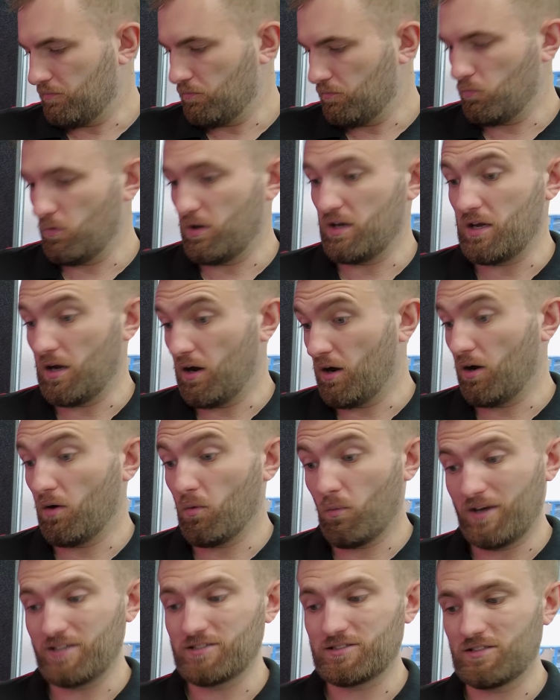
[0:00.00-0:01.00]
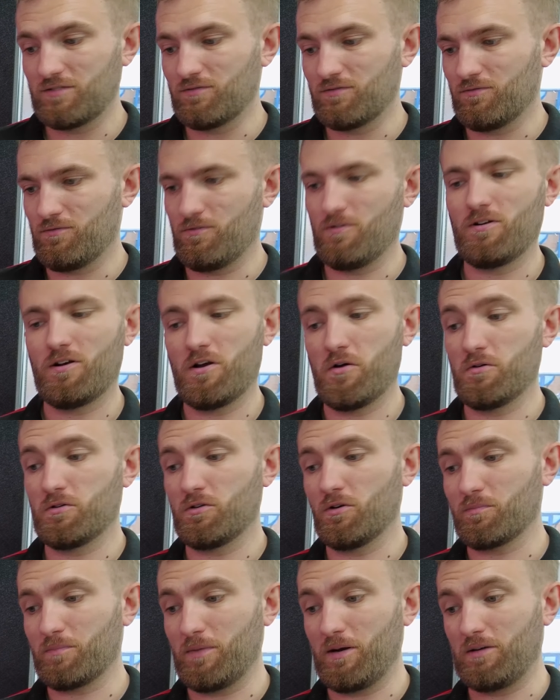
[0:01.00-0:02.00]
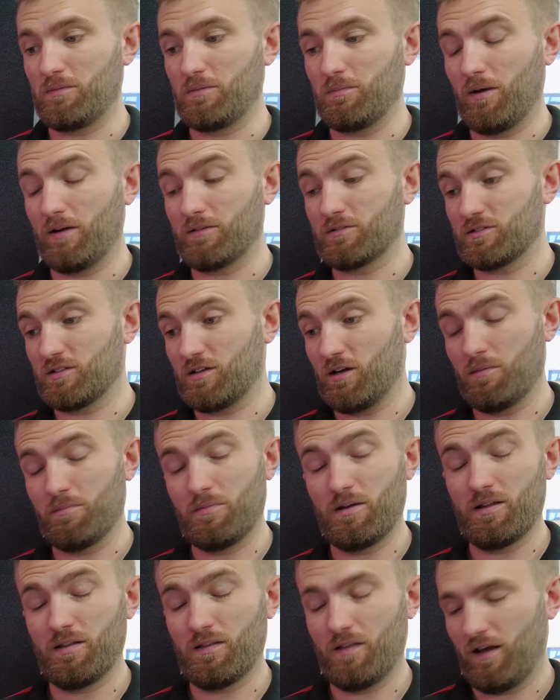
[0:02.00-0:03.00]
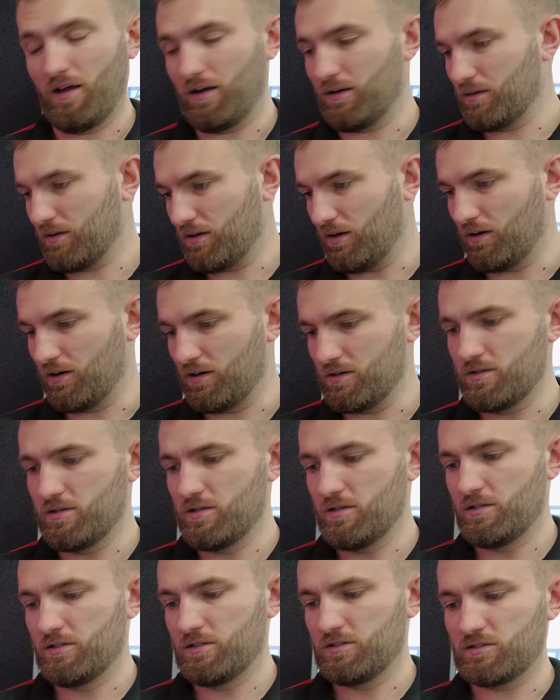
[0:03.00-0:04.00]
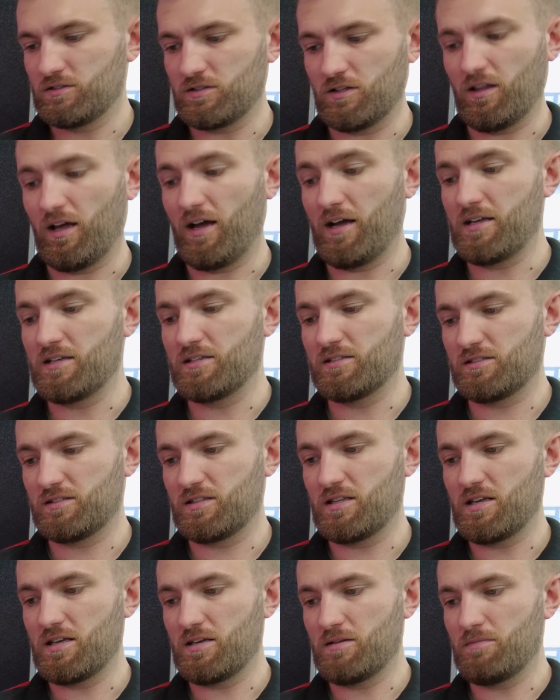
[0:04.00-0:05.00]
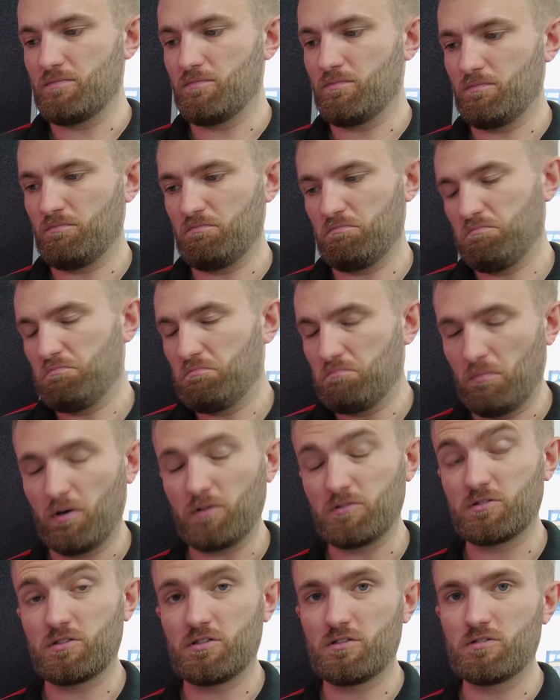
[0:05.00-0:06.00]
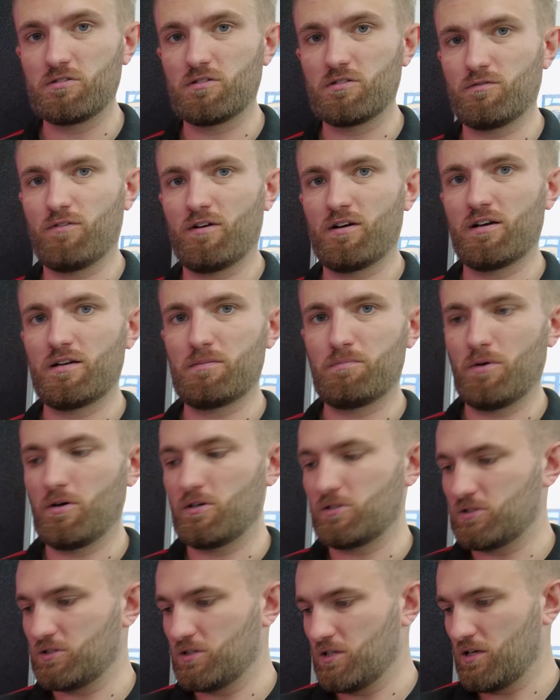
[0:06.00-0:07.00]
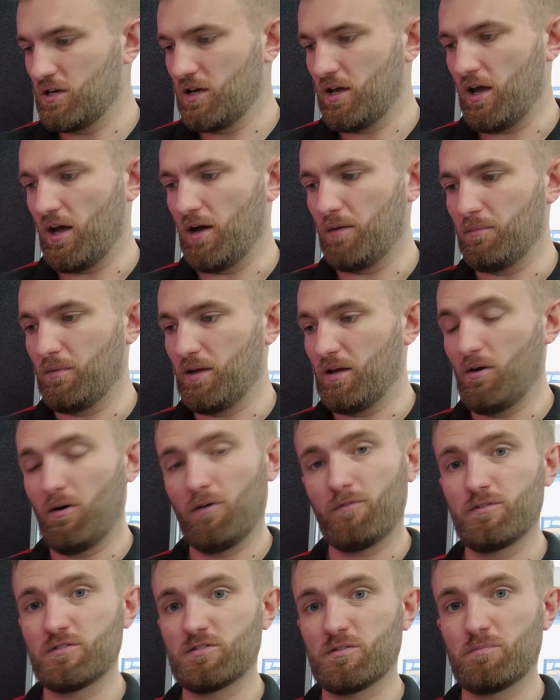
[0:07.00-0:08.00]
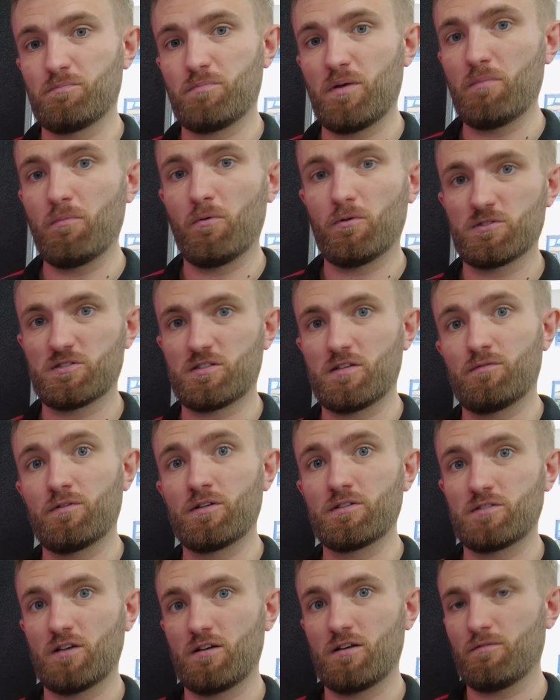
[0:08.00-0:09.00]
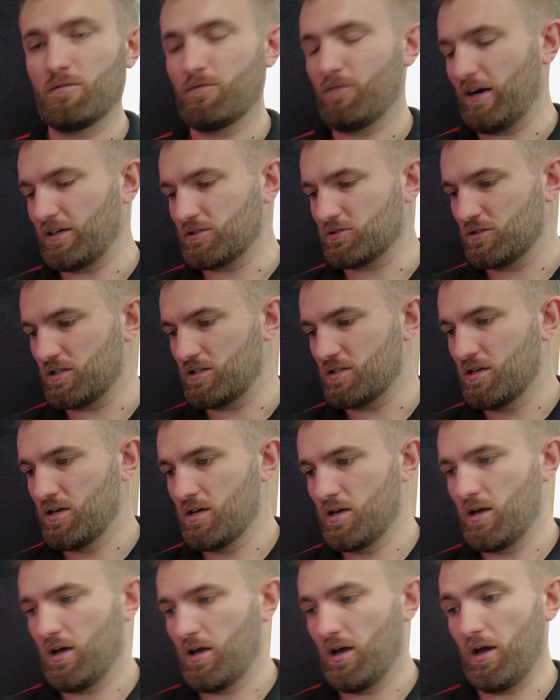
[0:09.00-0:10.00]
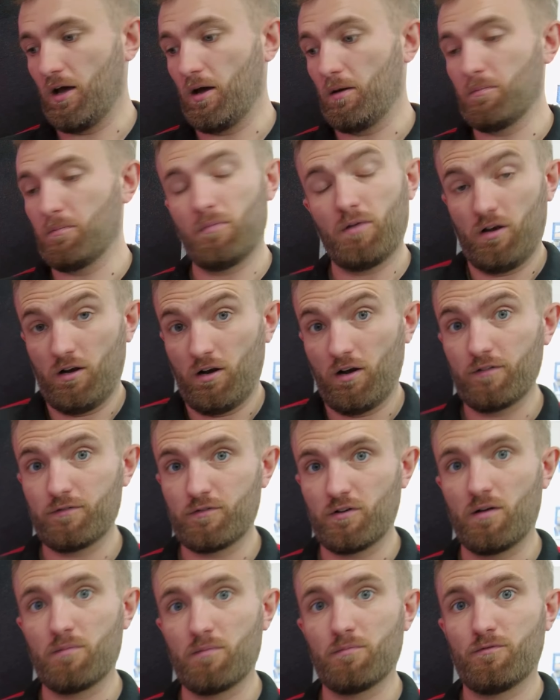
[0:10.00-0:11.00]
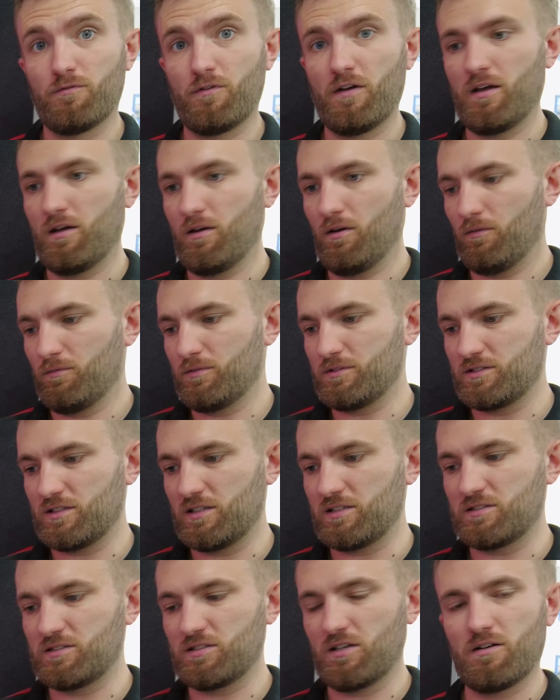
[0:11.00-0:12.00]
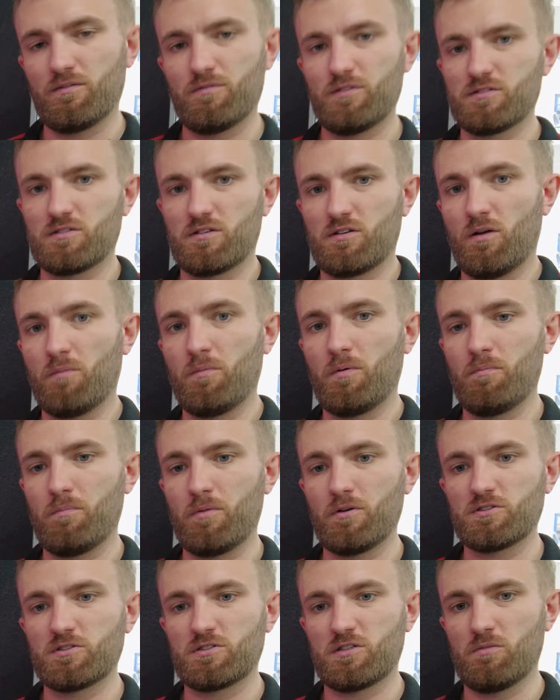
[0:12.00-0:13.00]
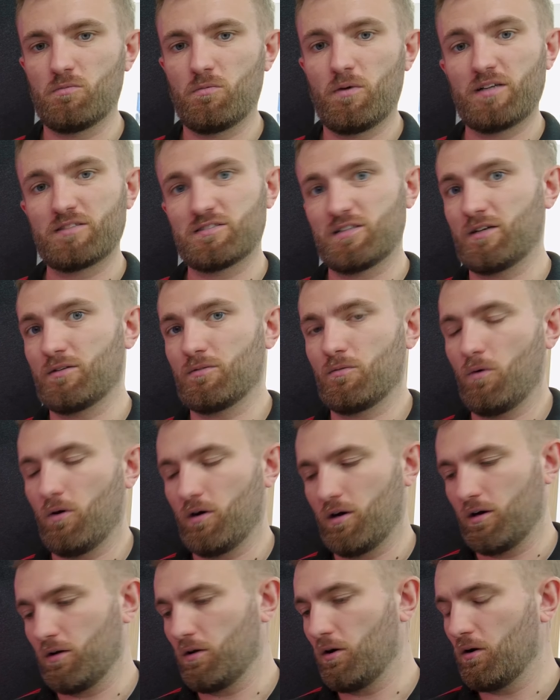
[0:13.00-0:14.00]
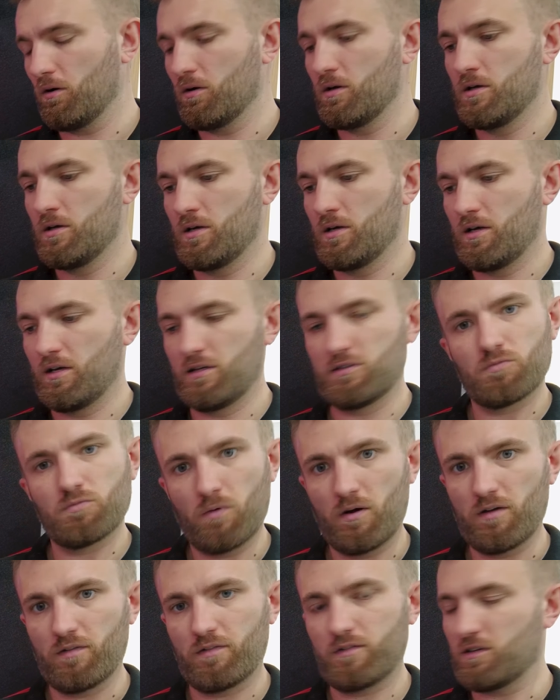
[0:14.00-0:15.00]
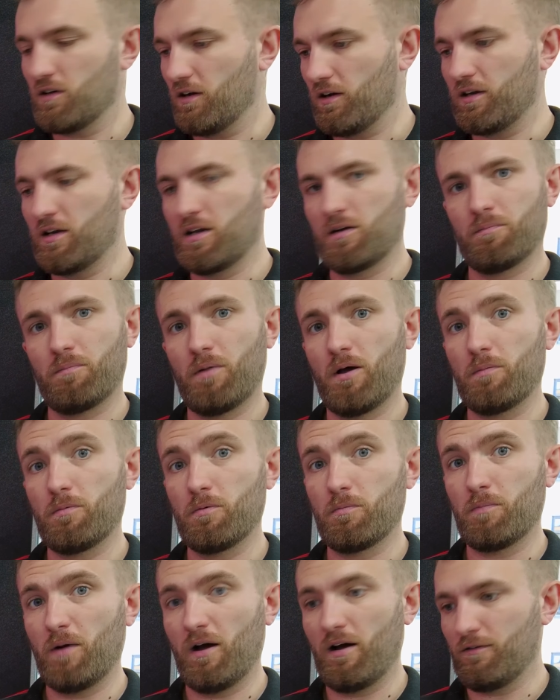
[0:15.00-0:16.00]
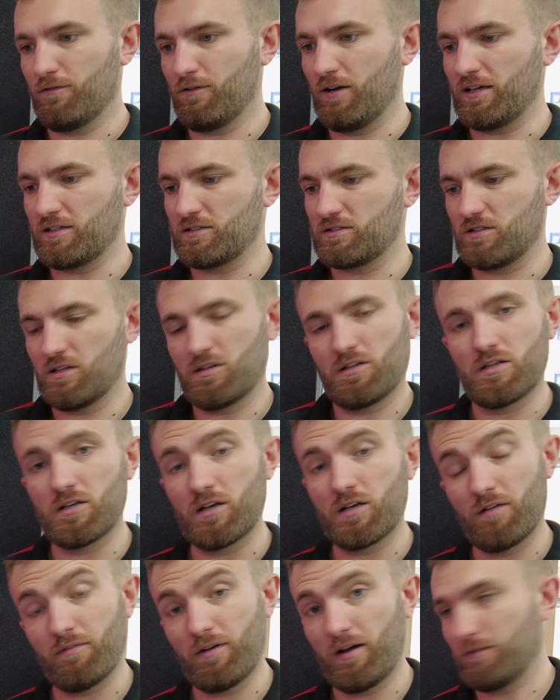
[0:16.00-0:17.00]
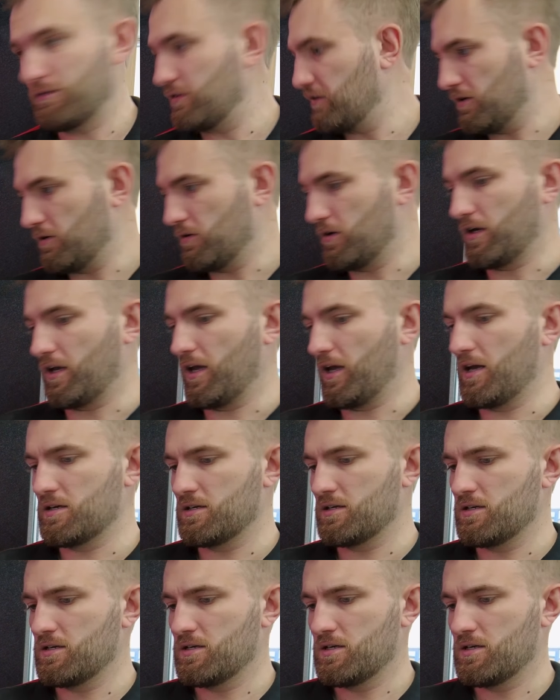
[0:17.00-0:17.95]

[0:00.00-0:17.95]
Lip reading: We are waiting for a lower dog bone mount to come in that colour, so that is the most user-friendly bush. It offers a bit more stiffness over factory. A lifetime fit obviously, so if it's a common bush that wears out quite a lot, it's worth chucking in a purple Powerflex so that you never have to do it again.